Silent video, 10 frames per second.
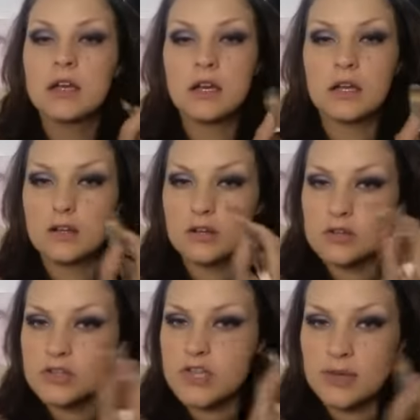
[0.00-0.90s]
along your
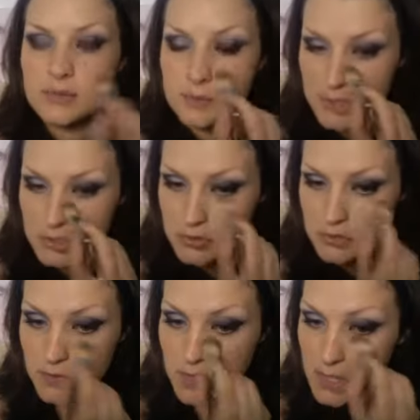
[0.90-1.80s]
shape to make sure it's
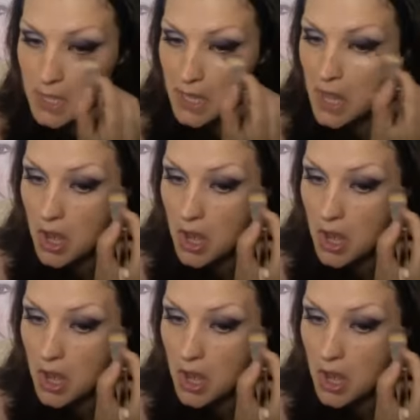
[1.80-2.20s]
really neat.